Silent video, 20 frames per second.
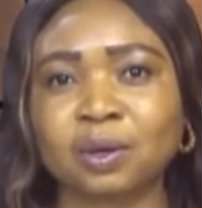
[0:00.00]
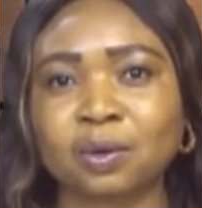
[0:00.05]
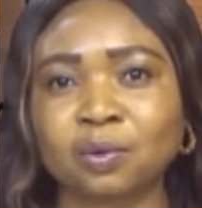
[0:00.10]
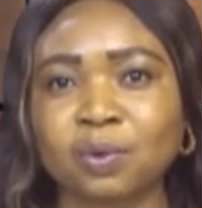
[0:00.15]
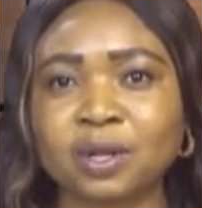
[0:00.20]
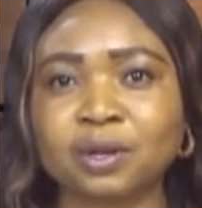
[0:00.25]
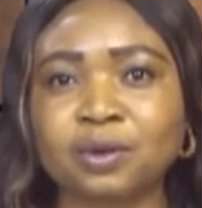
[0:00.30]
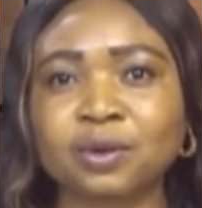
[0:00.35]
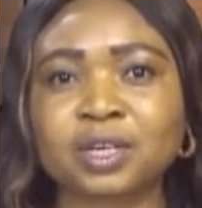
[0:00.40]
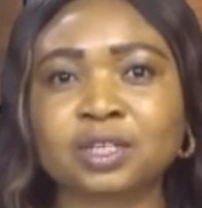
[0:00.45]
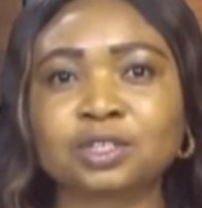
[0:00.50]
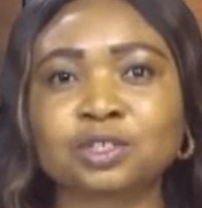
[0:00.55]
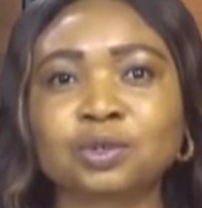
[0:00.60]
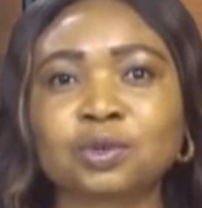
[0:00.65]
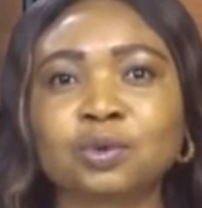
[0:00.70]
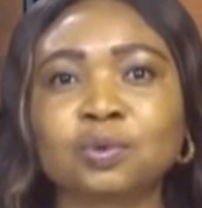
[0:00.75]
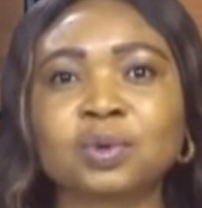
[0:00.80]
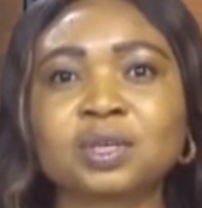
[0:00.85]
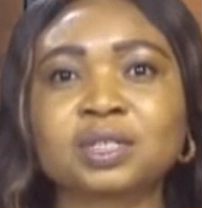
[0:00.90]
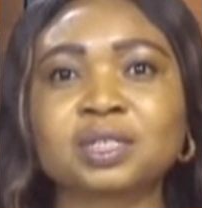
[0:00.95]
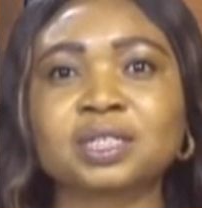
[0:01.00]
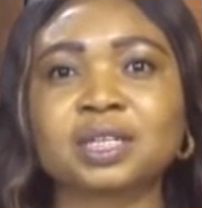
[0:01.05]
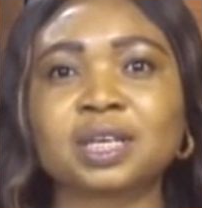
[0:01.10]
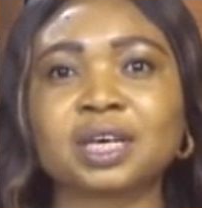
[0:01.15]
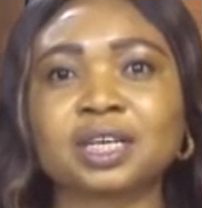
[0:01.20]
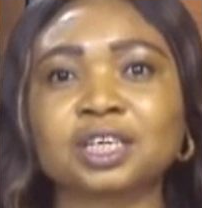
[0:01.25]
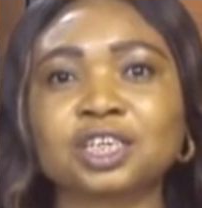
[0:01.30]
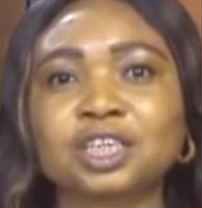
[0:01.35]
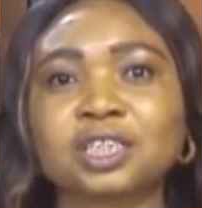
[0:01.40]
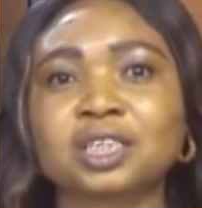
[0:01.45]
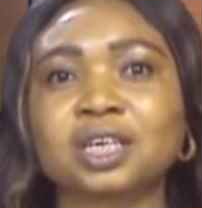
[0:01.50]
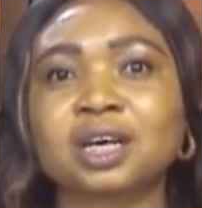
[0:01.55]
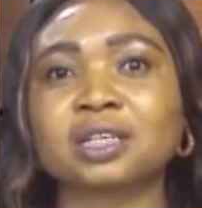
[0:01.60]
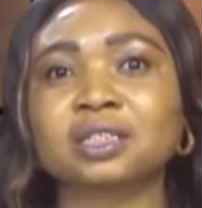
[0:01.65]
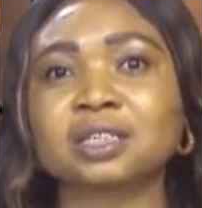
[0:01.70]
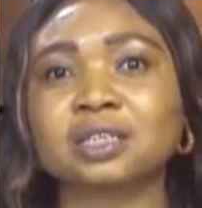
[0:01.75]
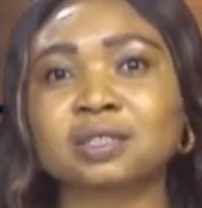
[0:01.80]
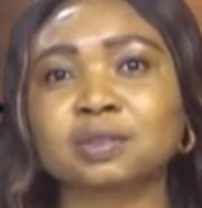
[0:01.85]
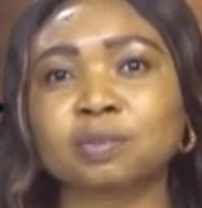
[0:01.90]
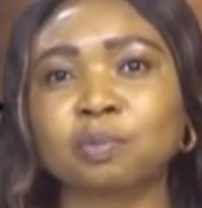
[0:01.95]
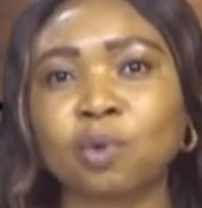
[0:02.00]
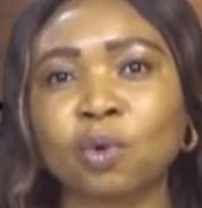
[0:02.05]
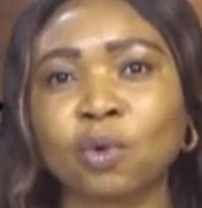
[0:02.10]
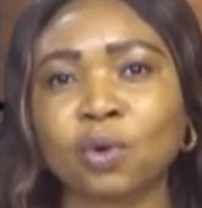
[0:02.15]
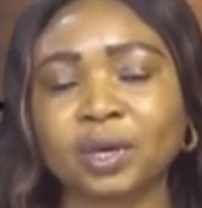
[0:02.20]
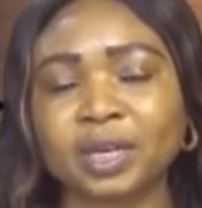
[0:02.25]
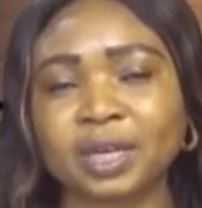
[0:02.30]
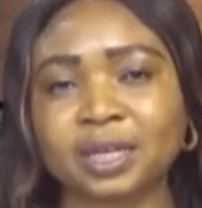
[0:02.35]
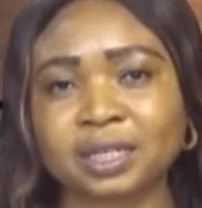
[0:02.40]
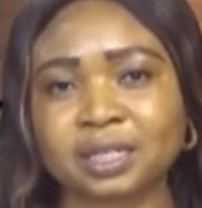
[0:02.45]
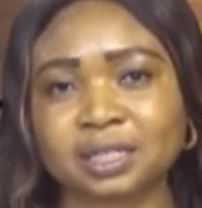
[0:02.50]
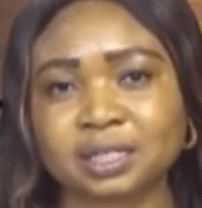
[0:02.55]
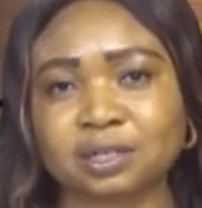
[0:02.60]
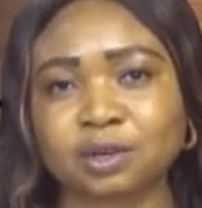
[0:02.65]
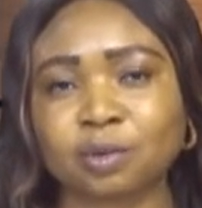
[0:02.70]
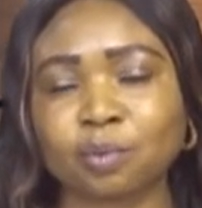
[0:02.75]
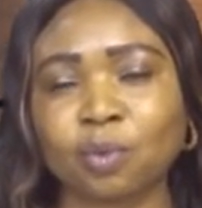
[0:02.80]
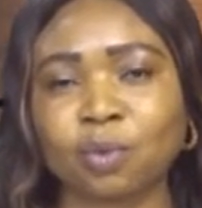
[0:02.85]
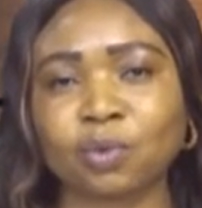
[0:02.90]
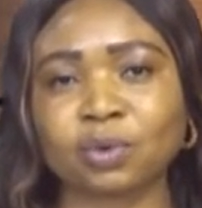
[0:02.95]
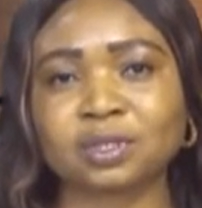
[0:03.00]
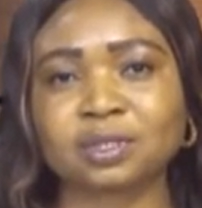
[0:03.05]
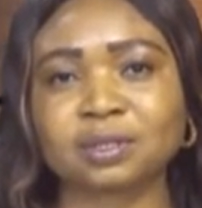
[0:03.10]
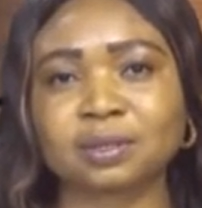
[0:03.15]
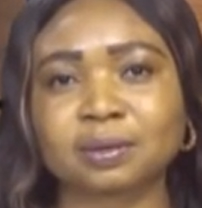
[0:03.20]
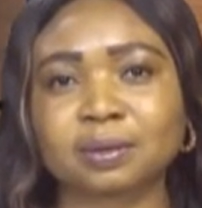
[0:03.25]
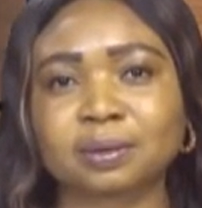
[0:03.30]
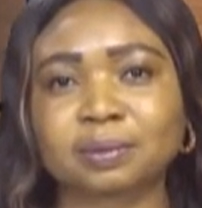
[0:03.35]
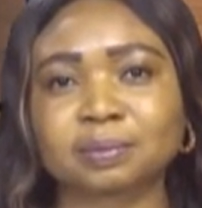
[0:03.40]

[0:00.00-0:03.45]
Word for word: Nwane Ogechukwu was there. She tells us more in this report.